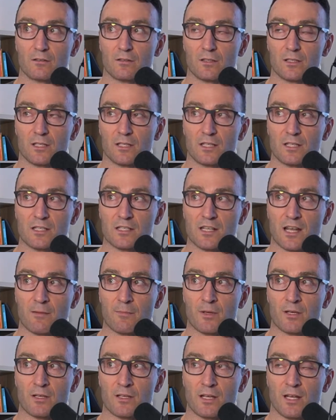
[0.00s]
it
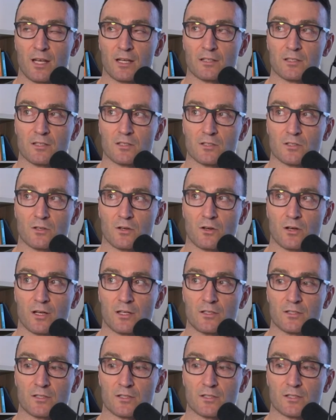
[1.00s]
examined
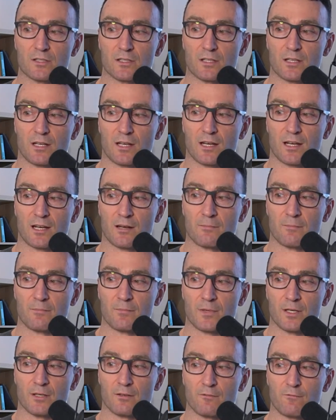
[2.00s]
exercise
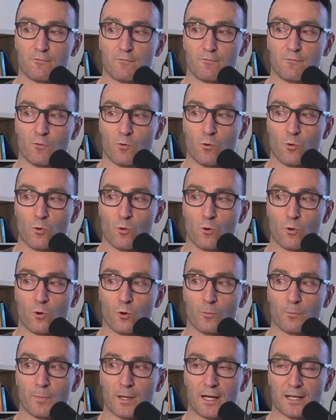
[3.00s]
um,
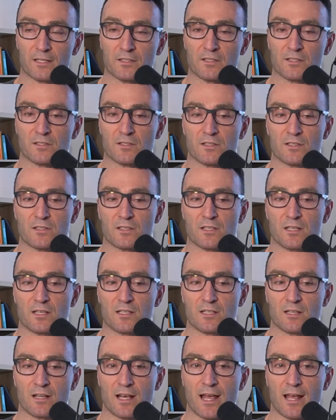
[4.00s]
for Parkinson's
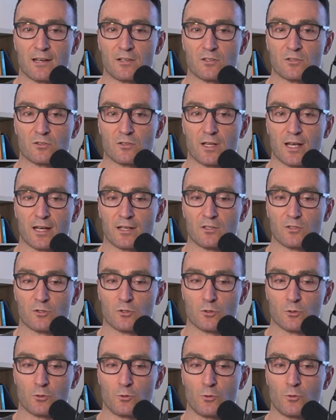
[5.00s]
disease, and they had they had
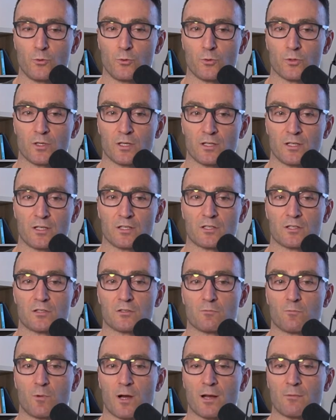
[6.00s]
two
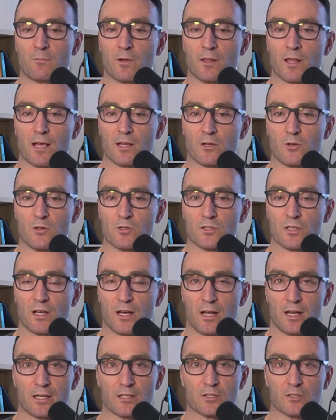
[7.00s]
conditions: one where they used an
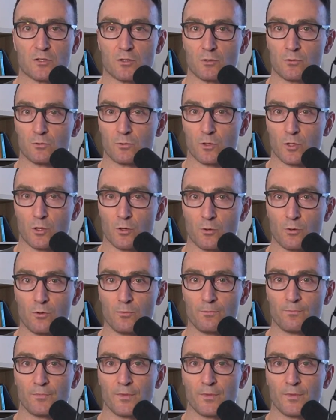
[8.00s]
external cue,